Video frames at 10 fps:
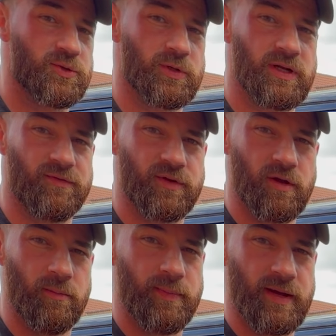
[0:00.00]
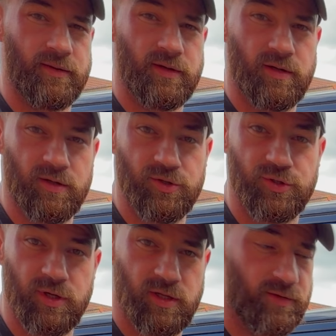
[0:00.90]
we did after compounding and to show
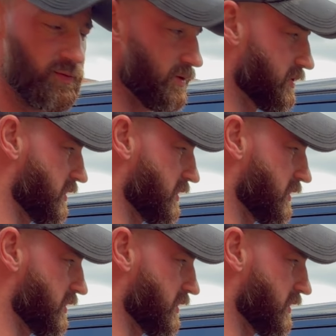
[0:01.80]
you the difference.